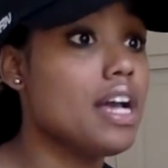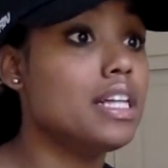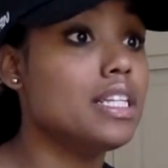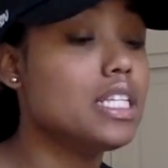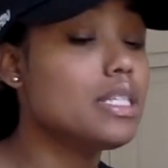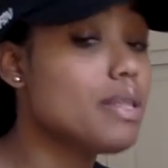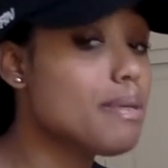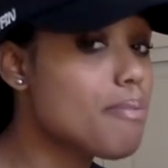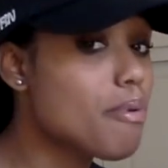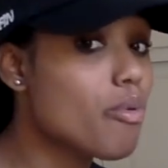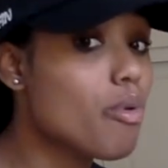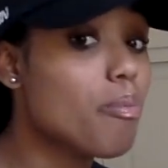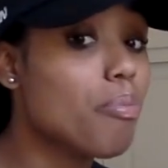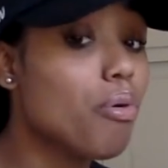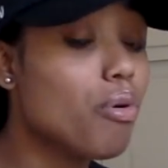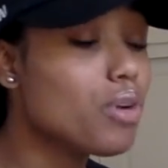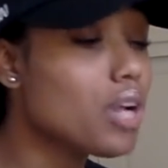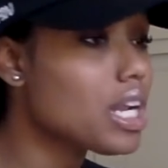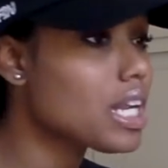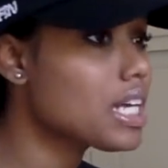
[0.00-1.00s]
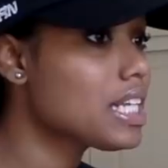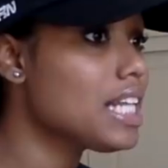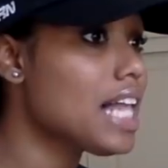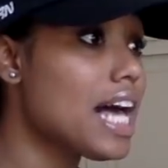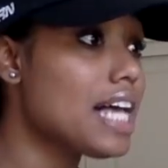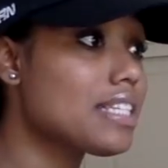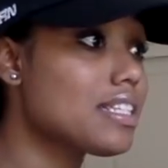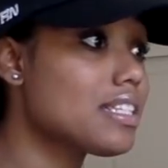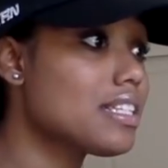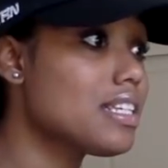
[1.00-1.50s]
These people were pulled out of
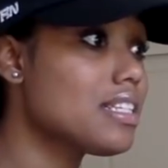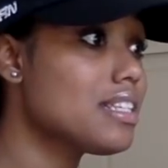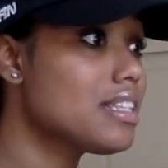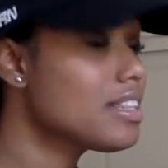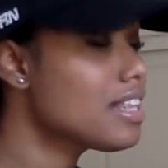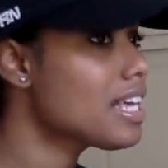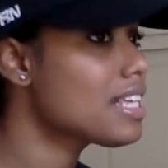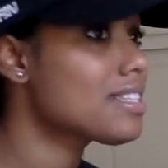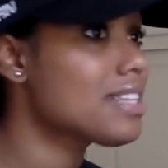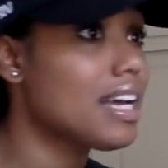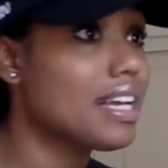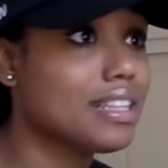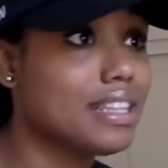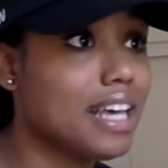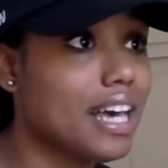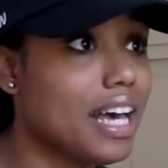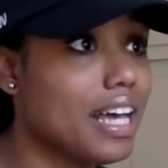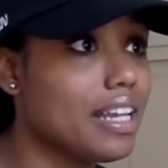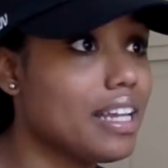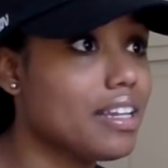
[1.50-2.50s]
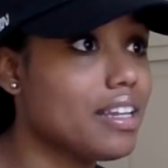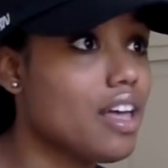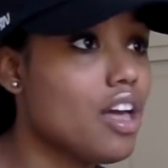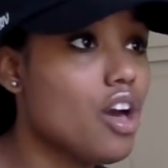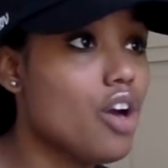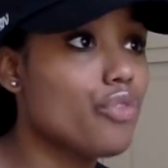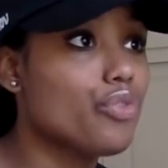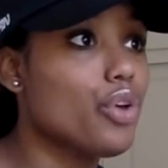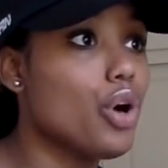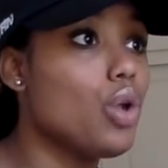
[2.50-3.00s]
classes and things like that, and
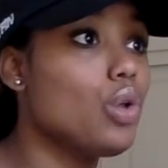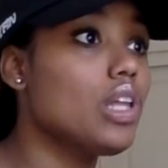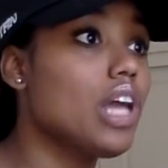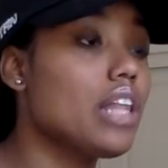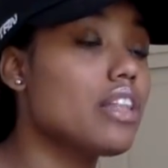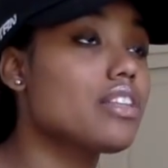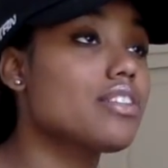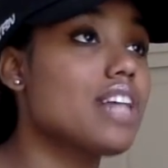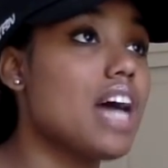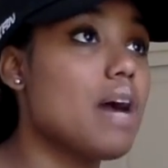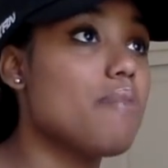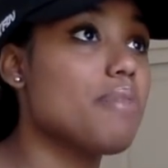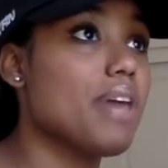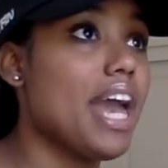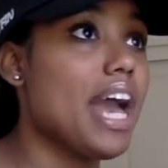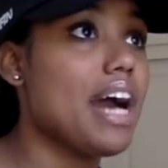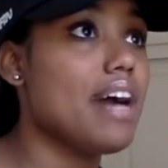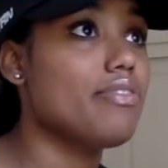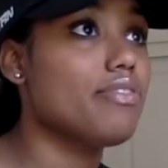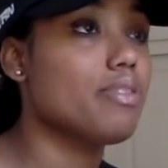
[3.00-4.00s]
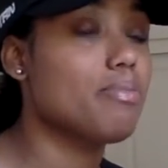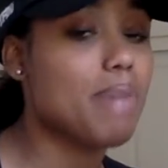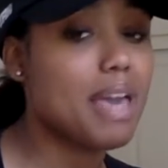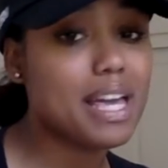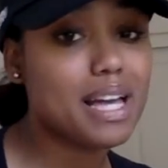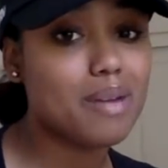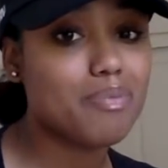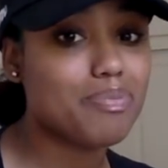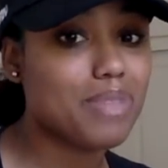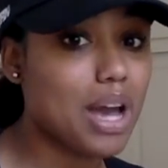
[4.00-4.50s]
the only other time they have to
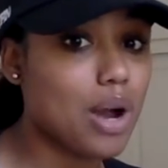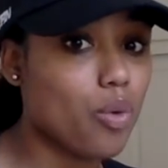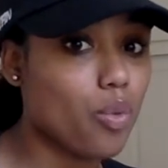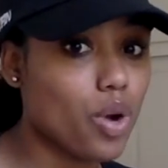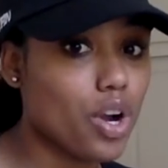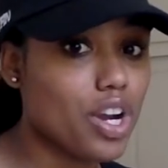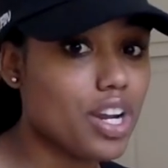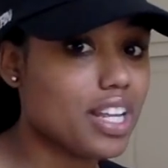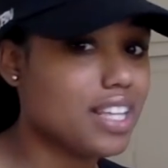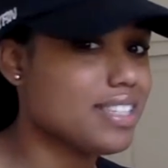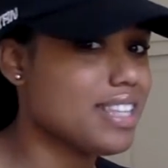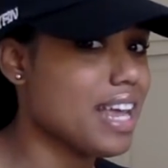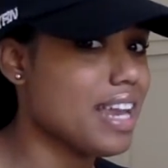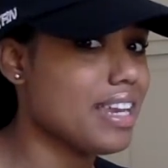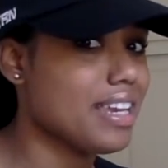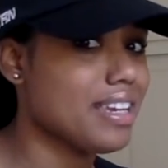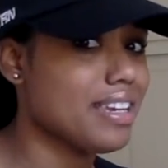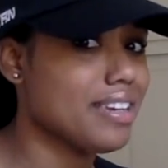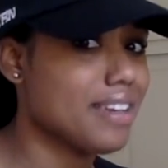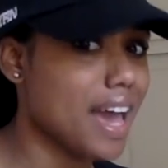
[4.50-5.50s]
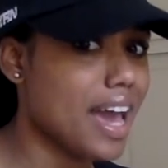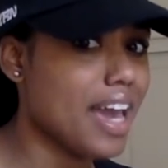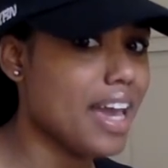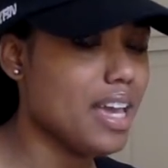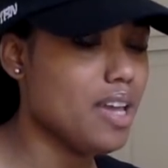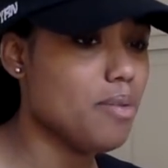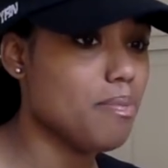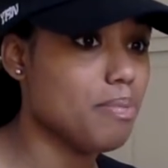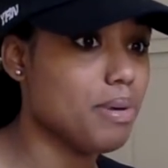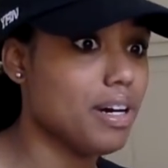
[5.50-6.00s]
make up that work is at
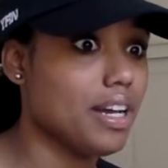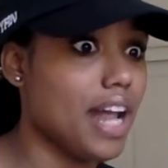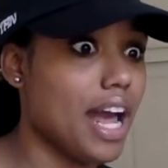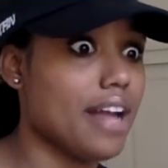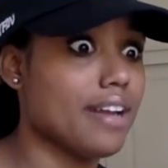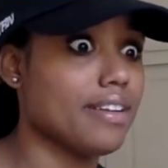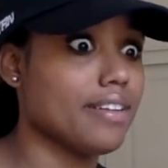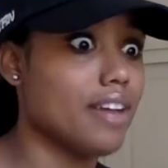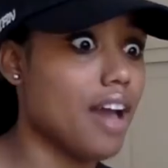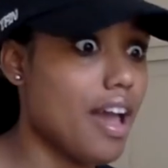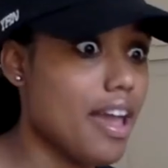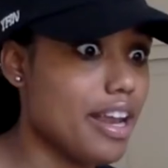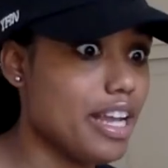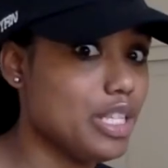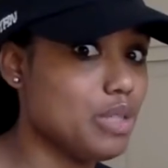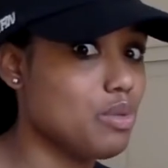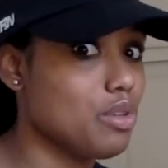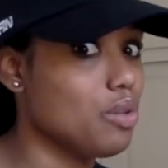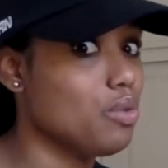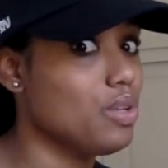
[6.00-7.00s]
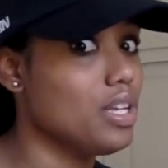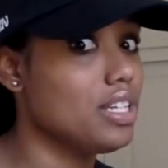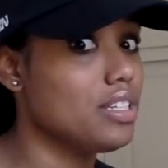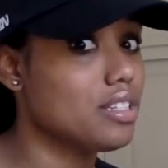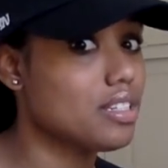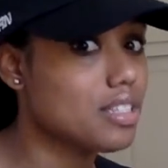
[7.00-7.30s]
night, but at night is when you need to